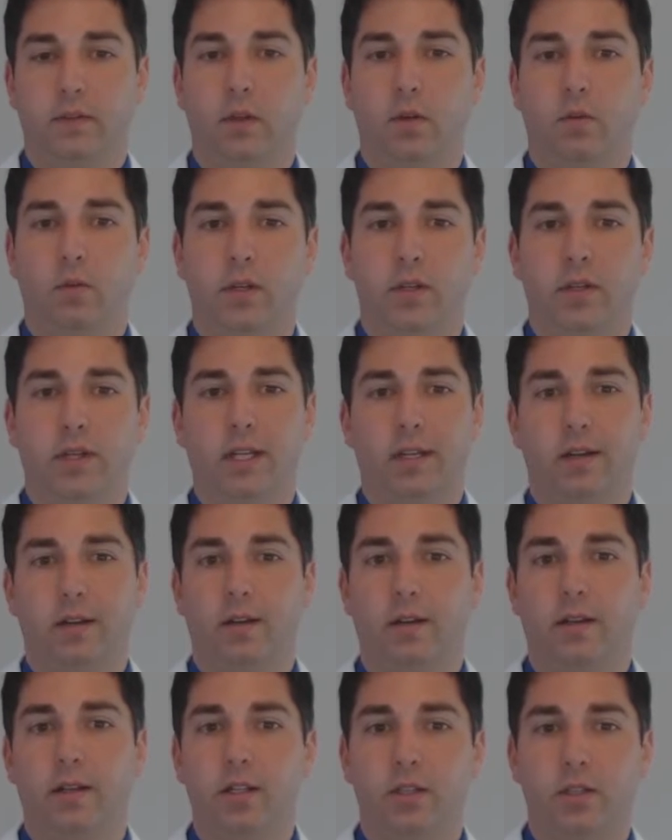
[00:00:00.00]
So when you
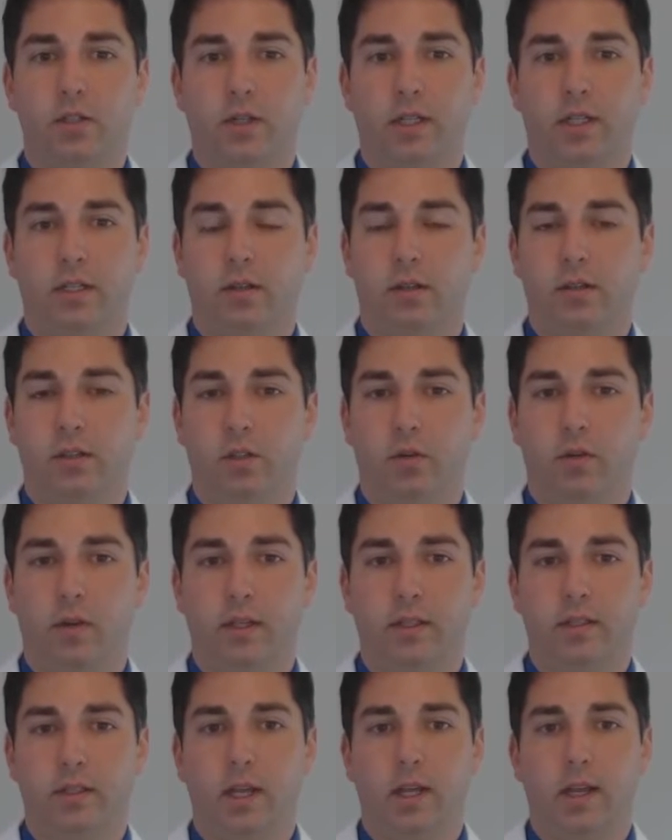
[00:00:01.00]
get an injury to the
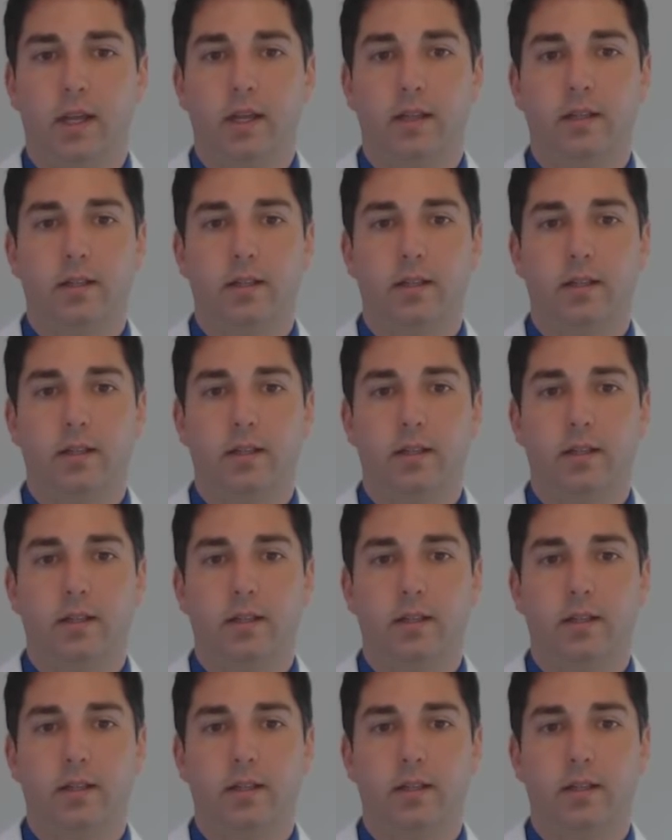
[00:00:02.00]
joints,